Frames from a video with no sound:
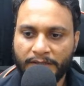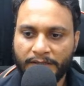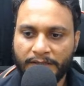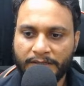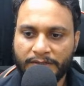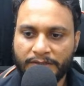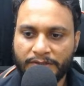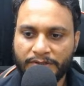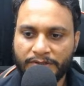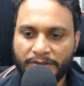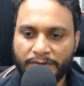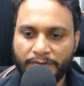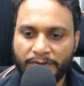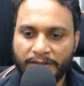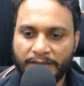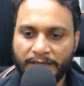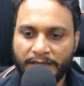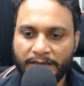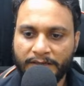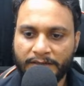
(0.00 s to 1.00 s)
in such a
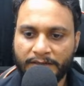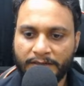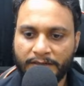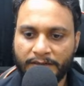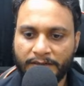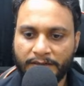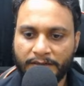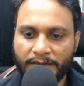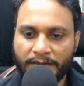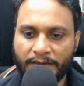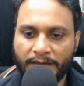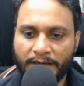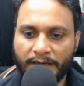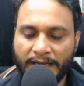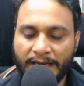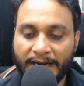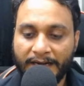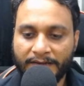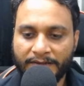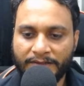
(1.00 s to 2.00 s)
way that
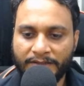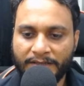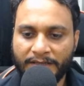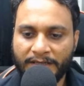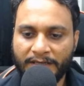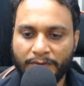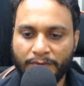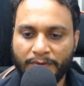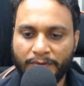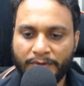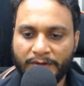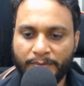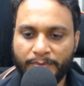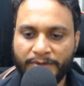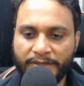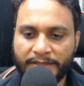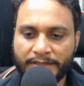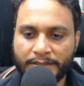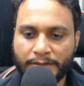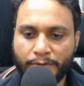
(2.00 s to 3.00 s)
at the end, we will
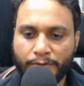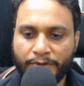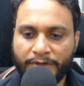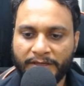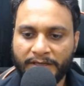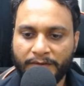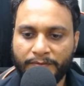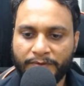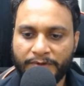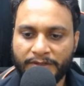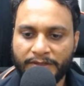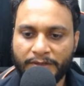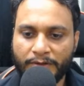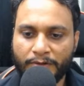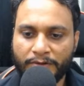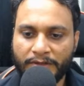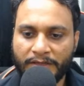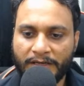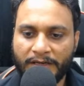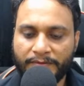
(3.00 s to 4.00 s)
be excluding everything
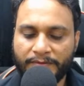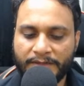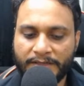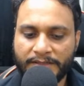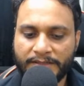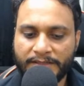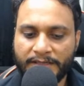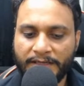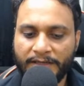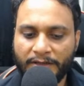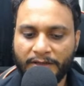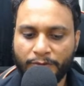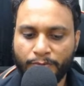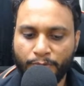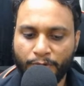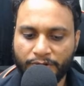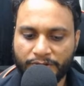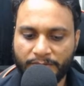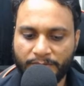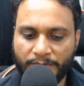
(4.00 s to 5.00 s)
on the left hand side if
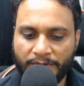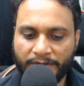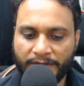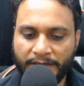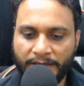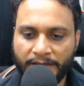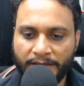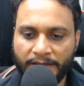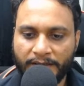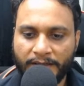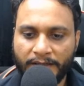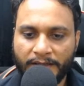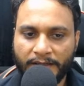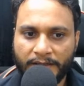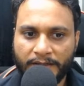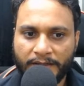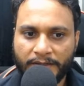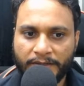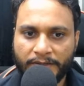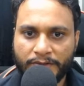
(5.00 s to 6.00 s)
possible, right?
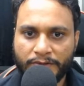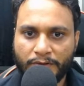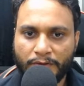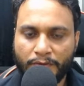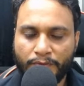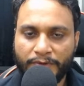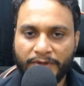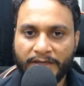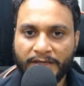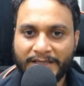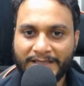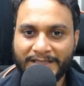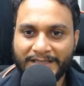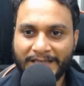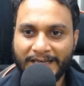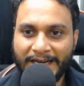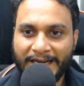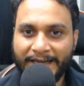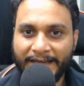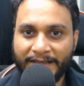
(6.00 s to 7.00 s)
So we are
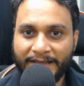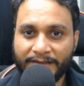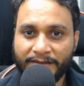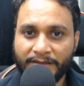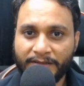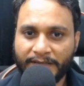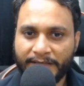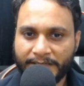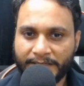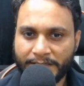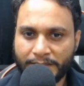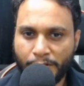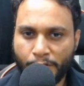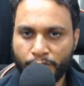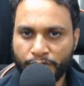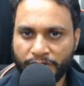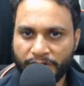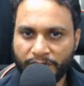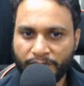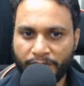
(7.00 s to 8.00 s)
sliding the
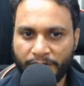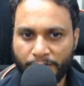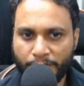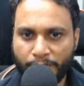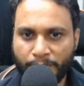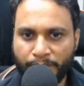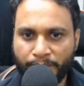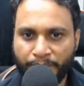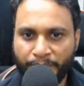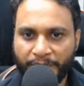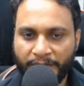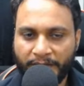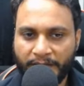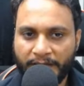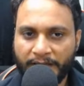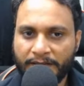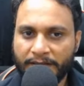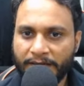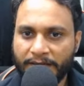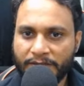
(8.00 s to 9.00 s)
exclusion window,
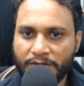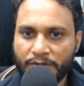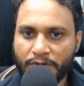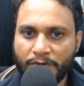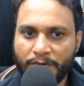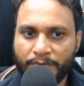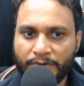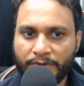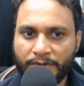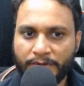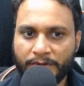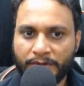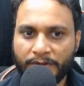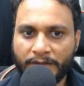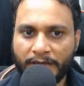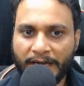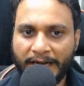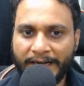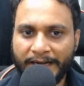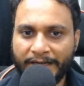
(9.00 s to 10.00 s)
and the rest of the
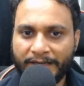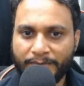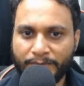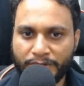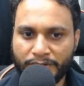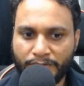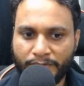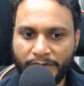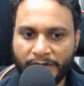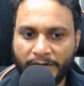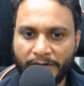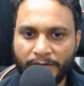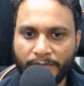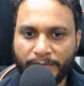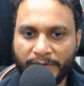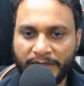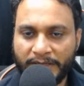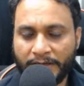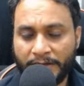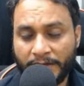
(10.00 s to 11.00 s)
items will
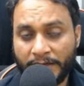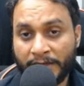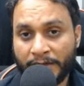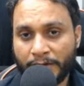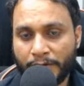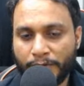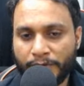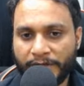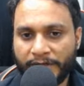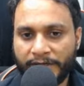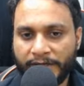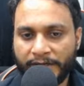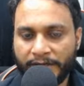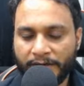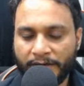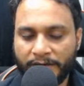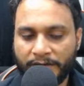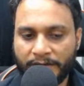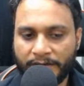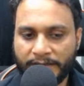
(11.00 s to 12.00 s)
be included
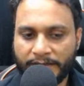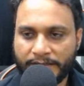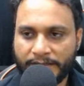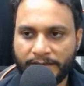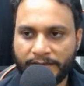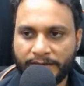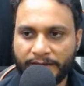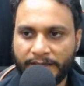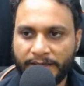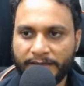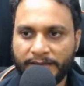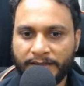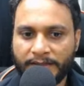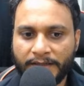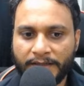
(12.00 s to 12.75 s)
in our result, right?